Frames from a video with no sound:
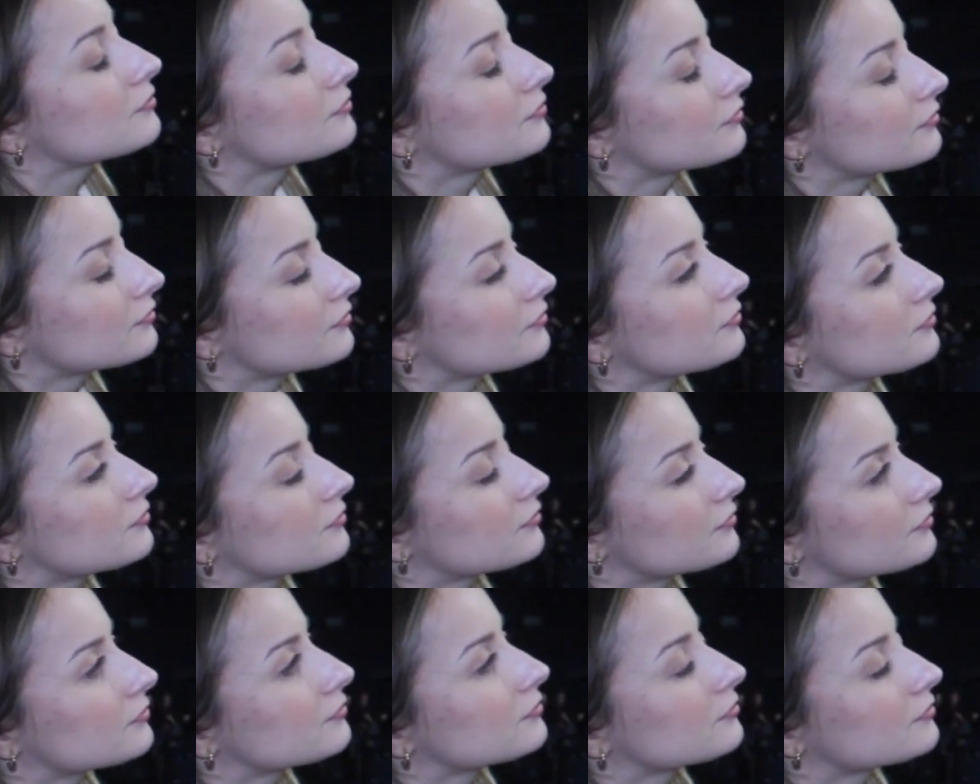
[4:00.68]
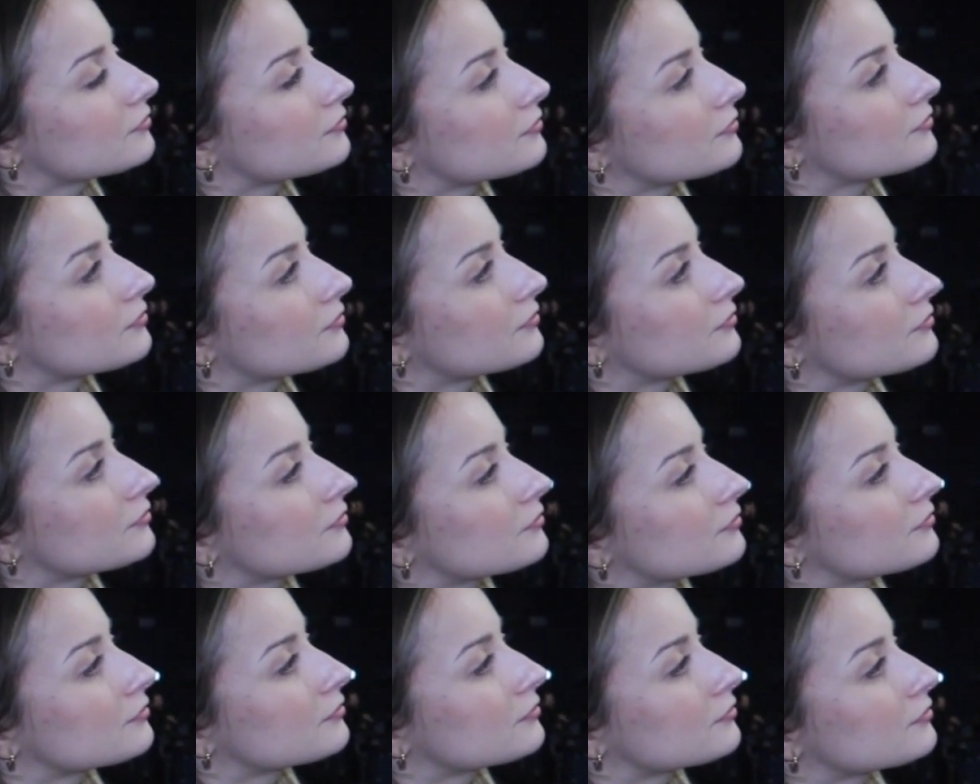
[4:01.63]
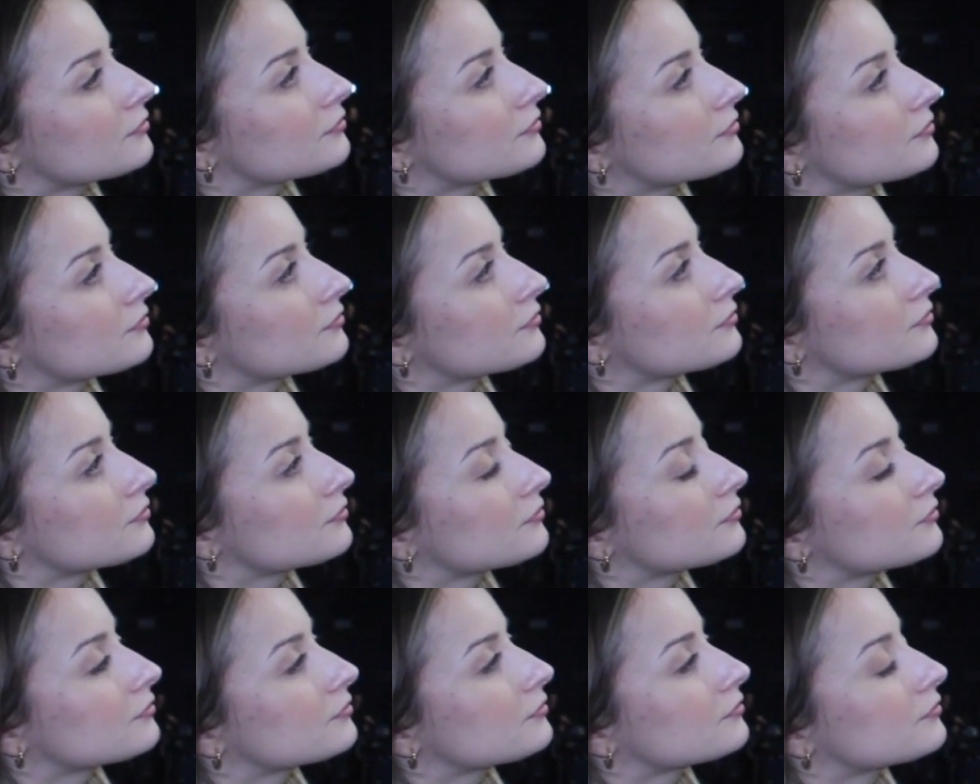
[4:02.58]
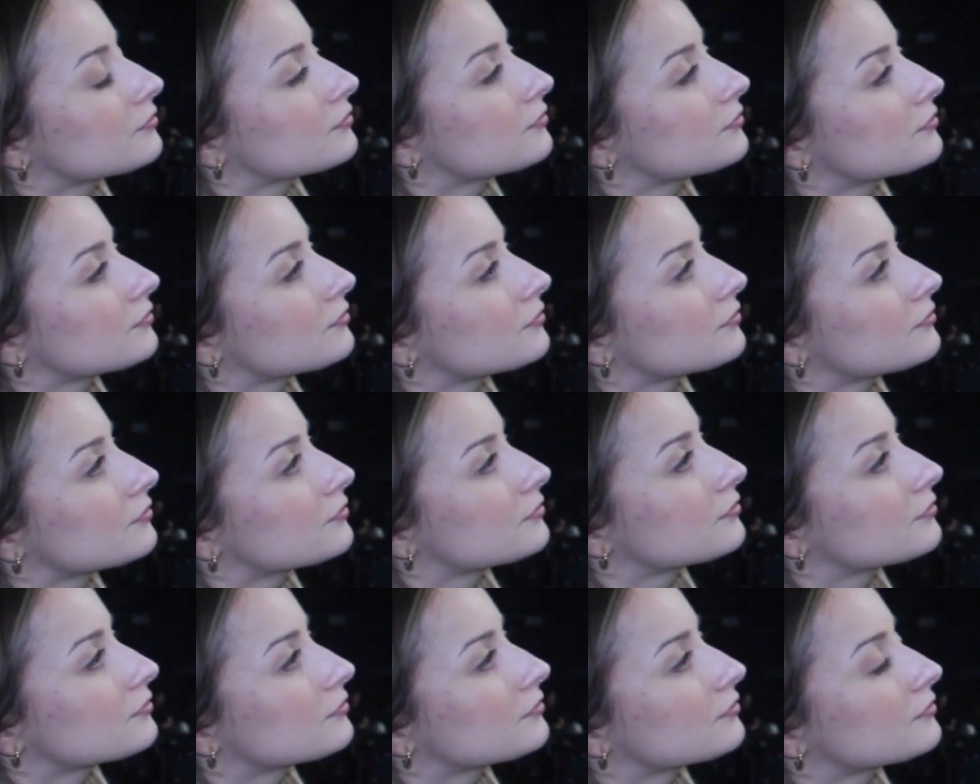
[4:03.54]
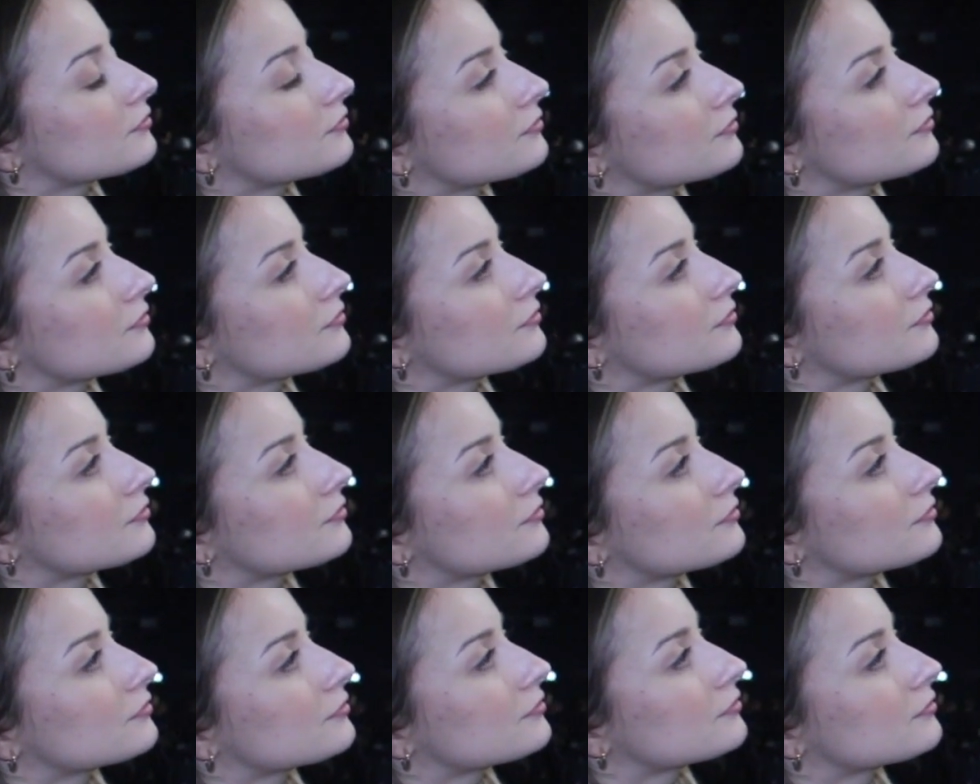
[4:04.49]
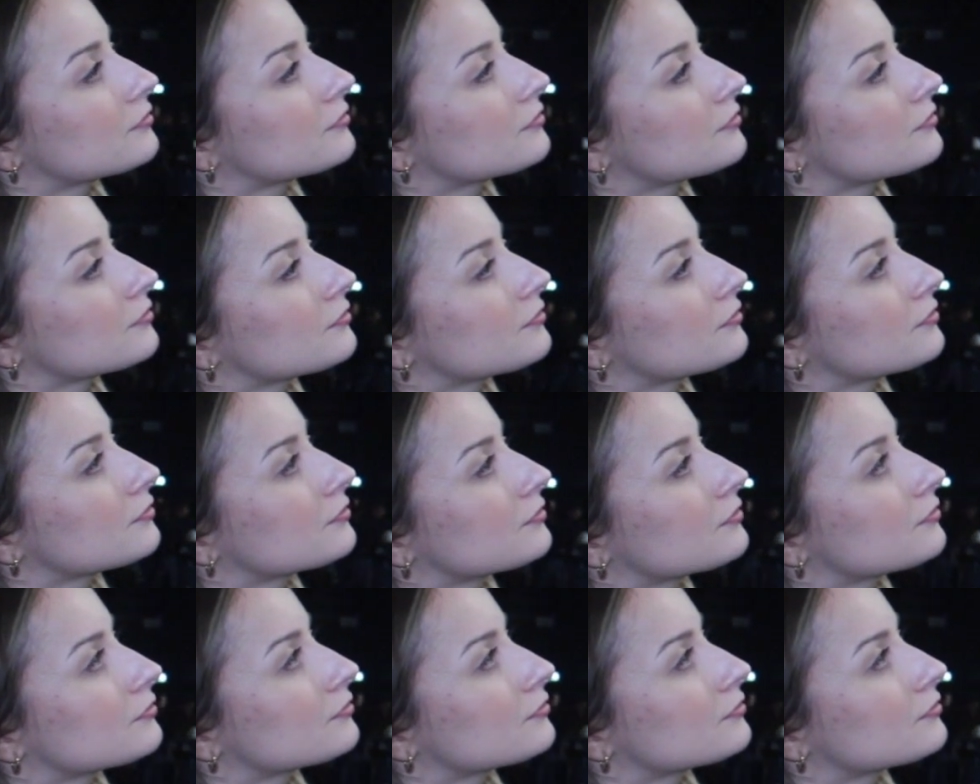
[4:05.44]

(not speaking)